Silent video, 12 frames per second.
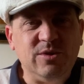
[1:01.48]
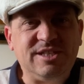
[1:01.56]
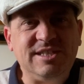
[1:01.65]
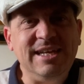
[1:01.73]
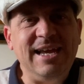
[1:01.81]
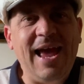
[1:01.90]

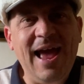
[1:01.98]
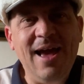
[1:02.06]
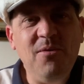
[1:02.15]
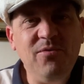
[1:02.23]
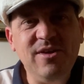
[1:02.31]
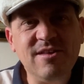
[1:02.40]
see
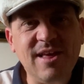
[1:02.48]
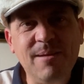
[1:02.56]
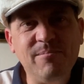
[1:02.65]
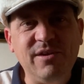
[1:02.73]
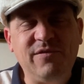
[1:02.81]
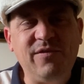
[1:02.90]
how this
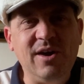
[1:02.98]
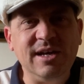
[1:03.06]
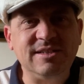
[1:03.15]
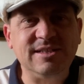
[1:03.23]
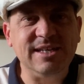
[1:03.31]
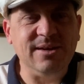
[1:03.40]
amplifier
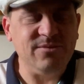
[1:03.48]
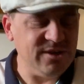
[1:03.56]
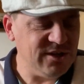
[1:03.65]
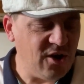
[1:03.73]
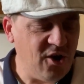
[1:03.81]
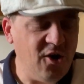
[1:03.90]

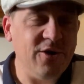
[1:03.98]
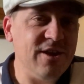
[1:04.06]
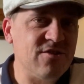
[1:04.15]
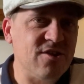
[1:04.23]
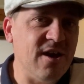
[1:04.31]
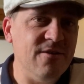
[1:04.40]
sounded on
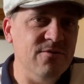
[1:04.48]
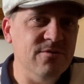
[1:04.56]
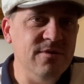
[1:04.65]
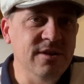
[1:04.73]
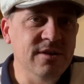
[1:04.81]
its own